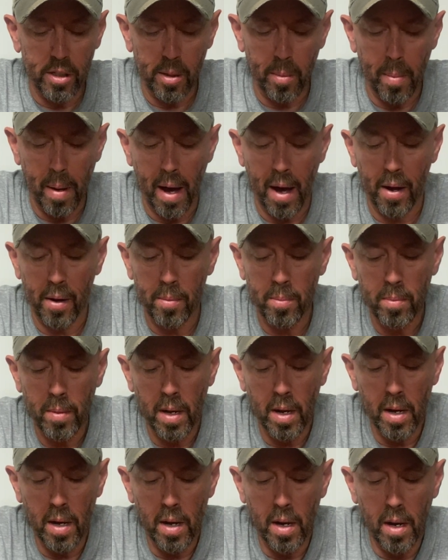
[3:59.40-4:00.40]
about them.
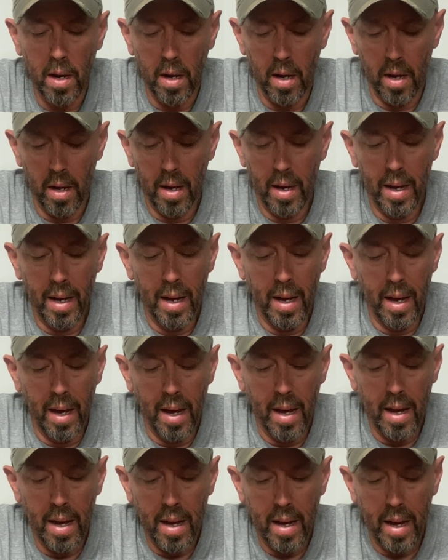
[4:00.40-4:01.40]

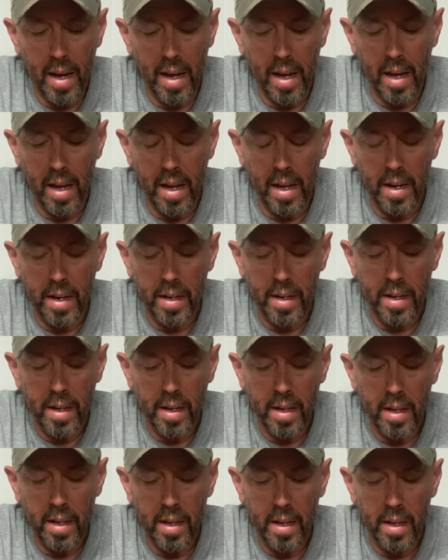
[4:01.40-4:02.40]
And
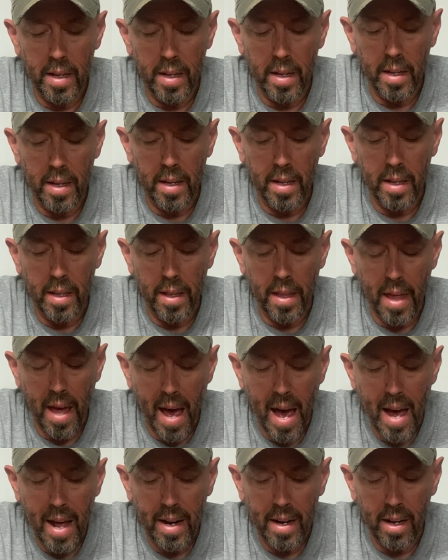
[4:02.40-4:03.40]

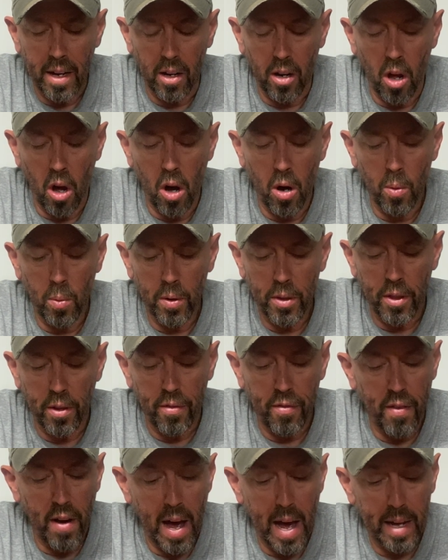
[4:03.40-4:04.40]
that, along with the
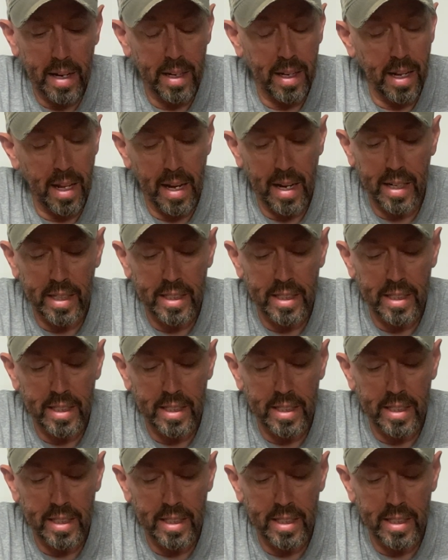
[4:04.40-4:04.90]
fact that, like I